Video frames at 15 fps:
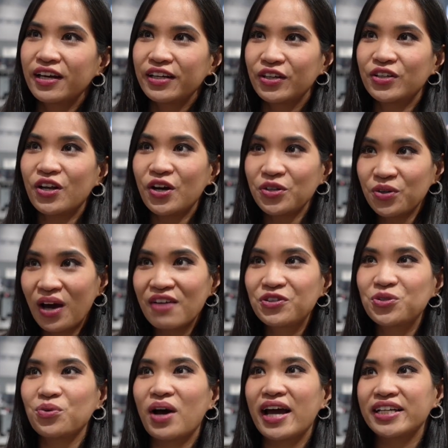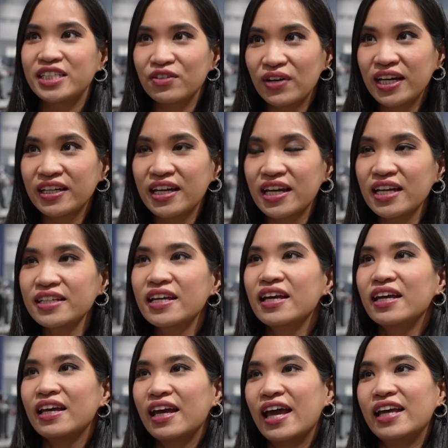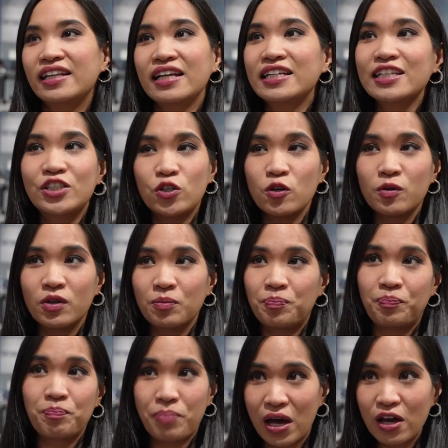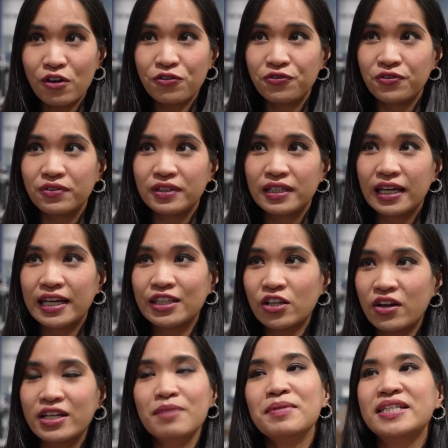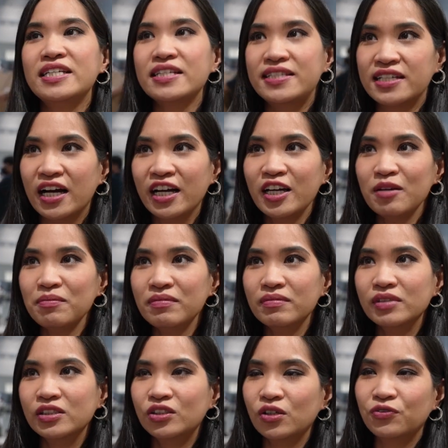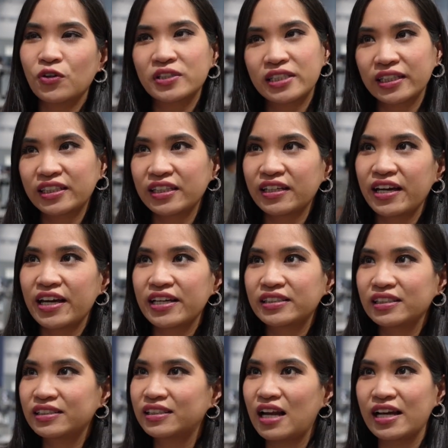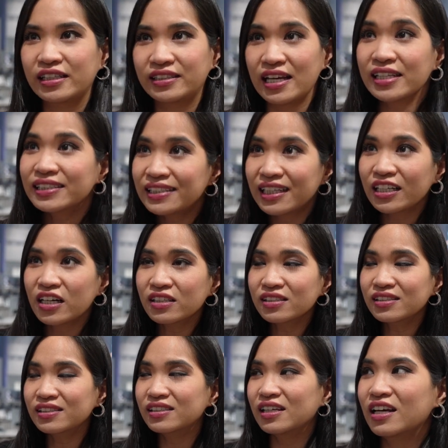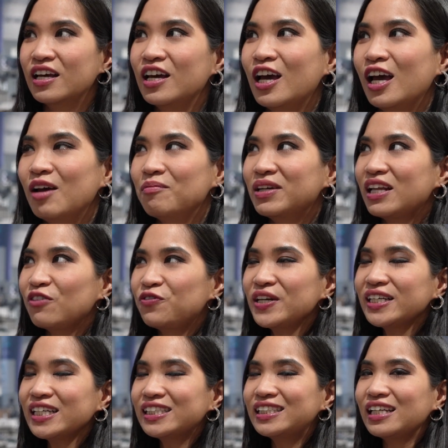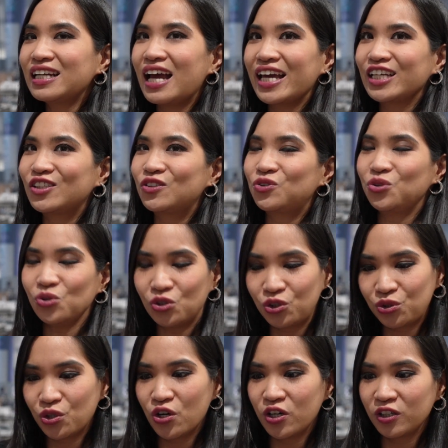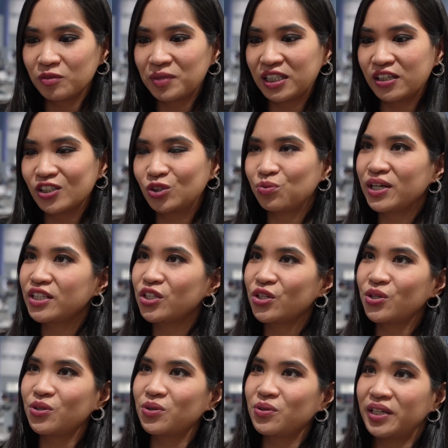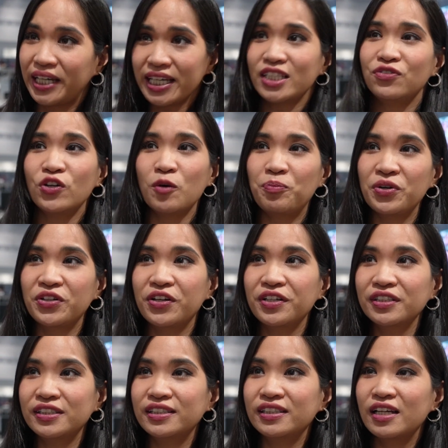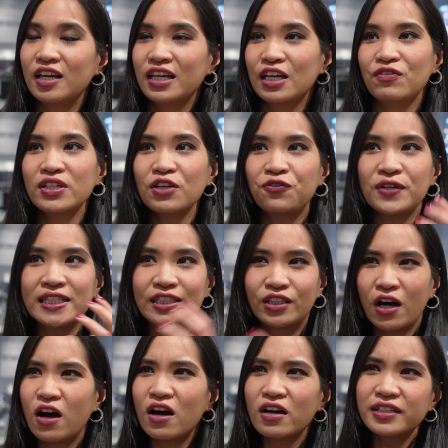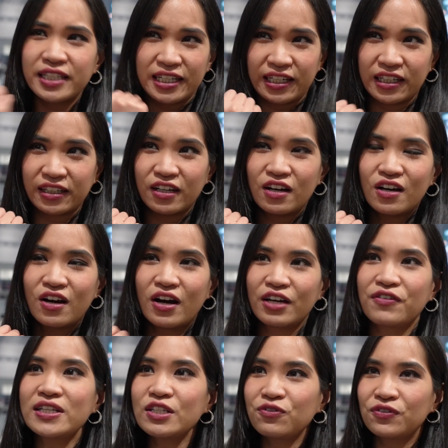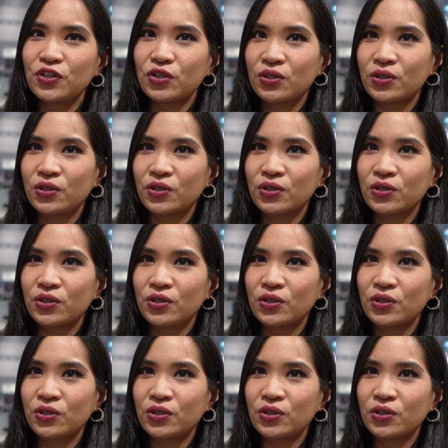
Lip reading: You know, you have to activate it, and then it's a buff in a limited time. So for Tekken 8, it's like 10 seconds. And I think it's like too strong because when you hit the opponent, even if it's guarding, or even if